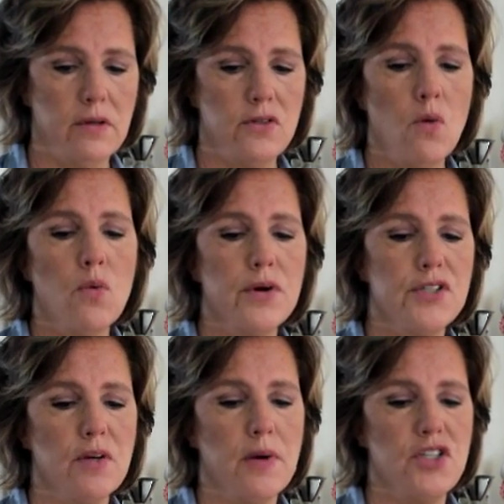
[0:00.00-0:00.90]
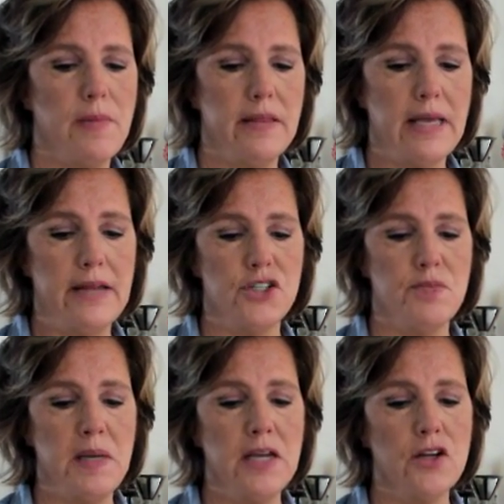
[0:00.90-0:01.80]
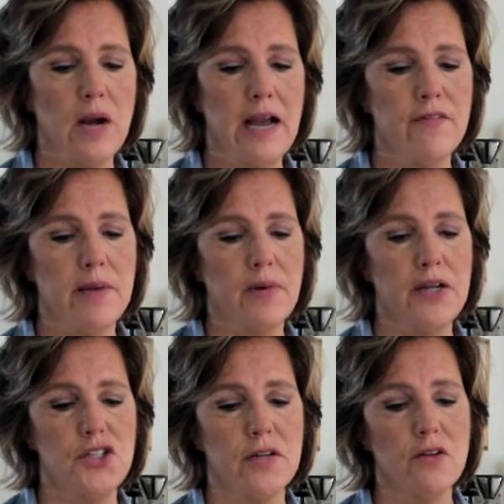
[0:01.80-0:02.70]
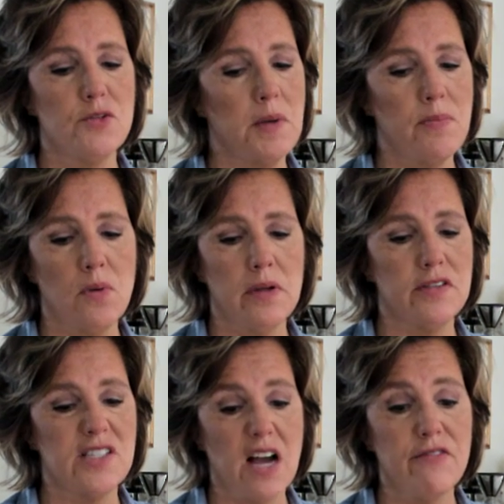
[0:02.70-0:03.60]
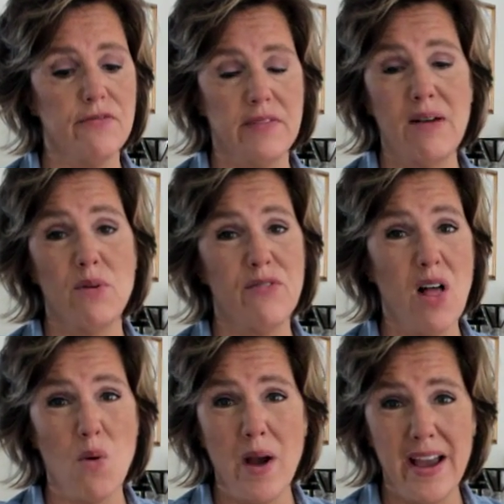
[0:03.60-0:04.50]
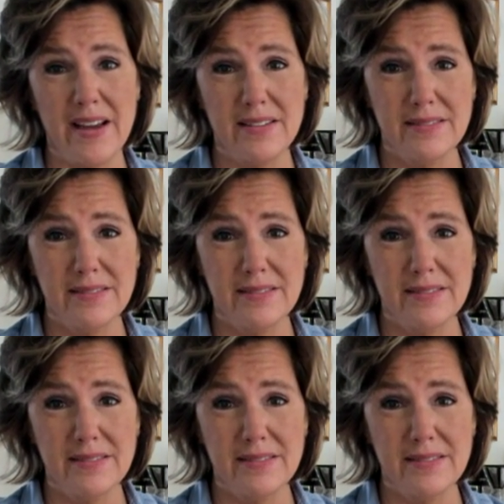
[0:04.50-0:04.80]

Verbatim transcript: Don't worry so much about that. Just be in your high vibration. Those people and stuff, that will fall away.